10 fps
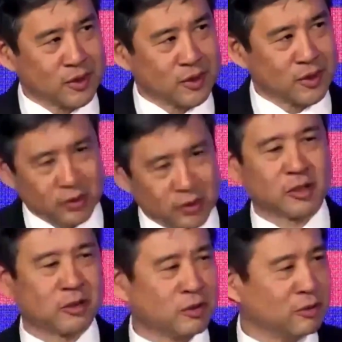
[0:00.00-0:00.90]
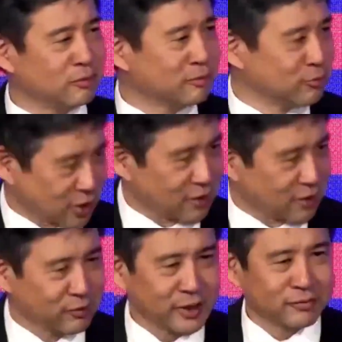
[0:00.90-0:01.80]
counter-cyclical
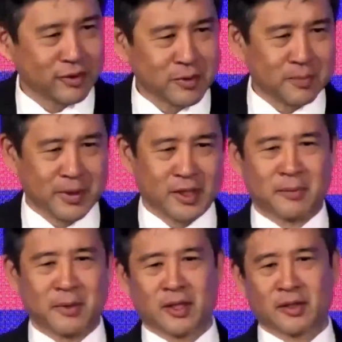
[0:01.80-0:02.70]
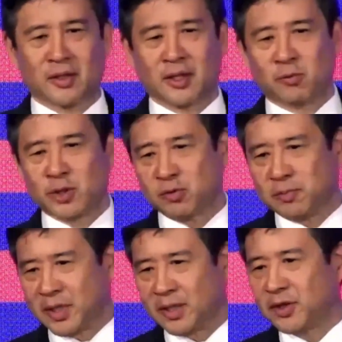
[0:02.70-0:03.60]
recovery from the pandemic, which will
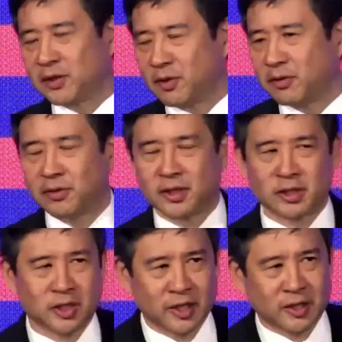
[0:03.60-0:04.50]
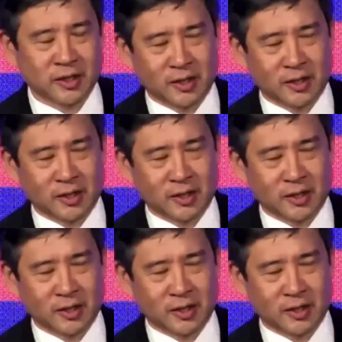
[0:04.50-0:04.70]
benefit growth in China.